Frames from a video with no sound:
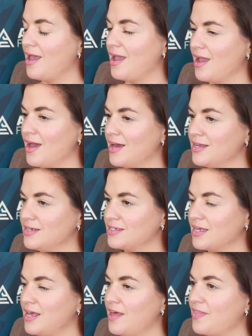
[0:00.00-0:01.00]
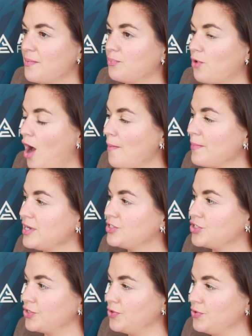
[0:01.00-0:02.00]
And that brought me
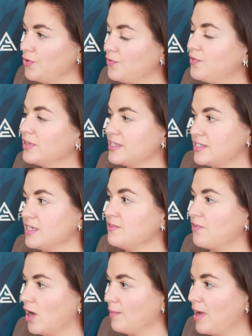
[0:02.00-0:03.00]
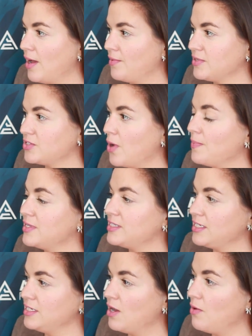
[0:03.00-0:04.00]
to Felicity Pharma. So I'm the
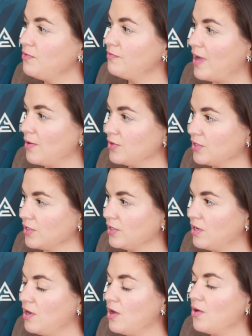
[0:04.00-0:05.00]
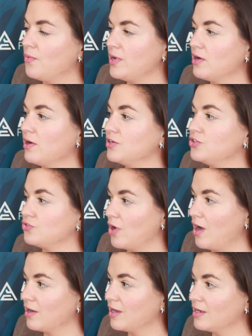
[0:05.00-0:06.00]
CEO and founder. We are a
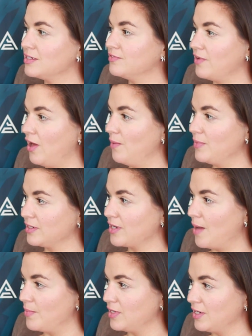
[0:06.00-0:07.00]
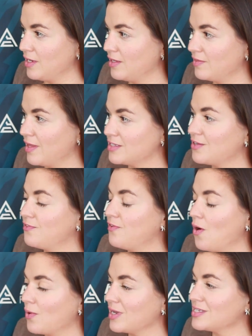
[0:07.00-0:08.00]
drug development company that's
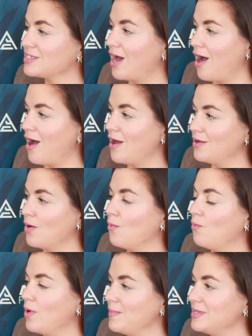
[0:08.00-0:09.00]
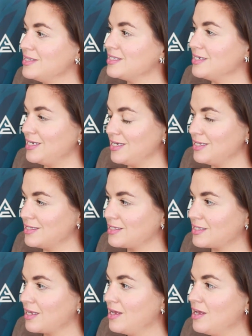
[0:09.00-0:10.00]
focused on women's needs.
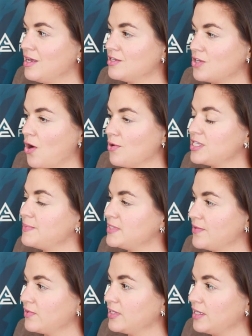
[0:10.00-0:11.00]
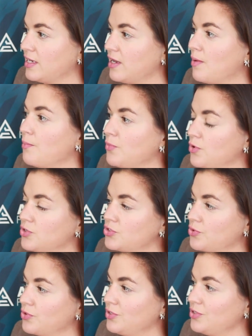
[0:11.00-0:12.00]
So specifically mood
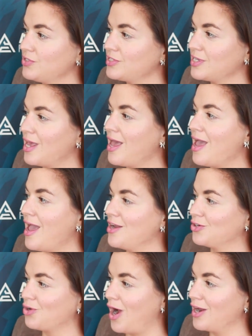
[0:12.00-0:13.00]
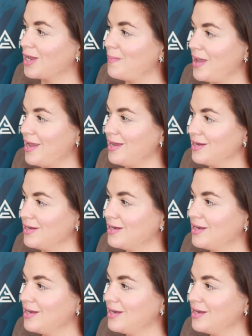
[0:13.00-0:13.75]
disorders, and chronic pain.